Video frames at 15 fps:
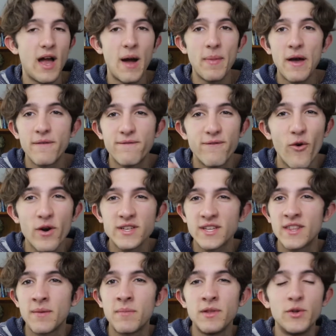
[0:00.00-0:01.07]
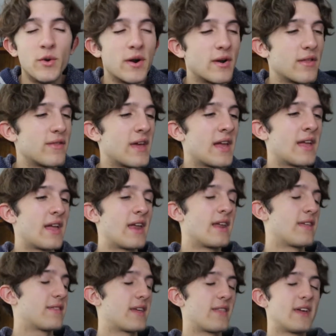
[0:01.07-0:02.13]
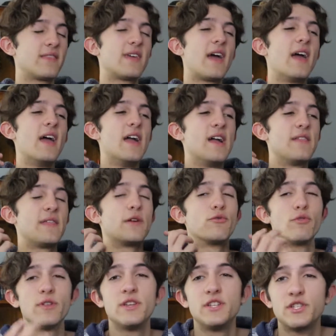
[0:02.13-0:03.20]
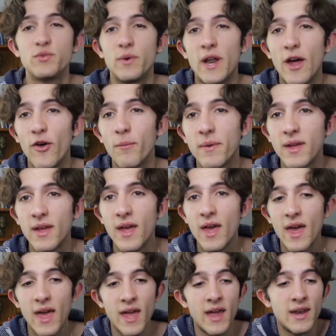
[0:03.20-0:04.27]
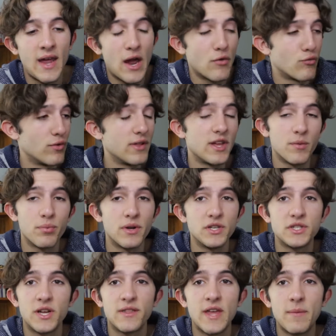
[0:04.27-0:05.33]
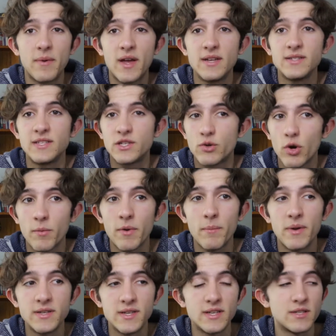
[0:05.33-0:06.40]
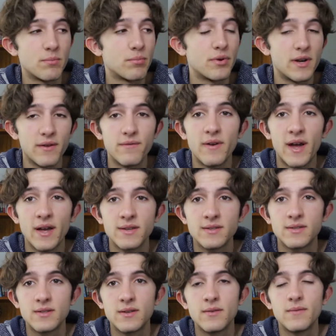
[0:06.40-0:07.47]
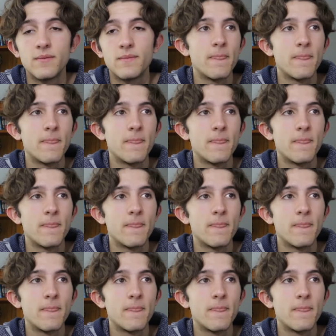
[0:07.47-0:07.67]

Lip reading: I'm not forcing them to do anything like that. They really just want to help me, and I really appreciate that because it's growing my business pretty fast.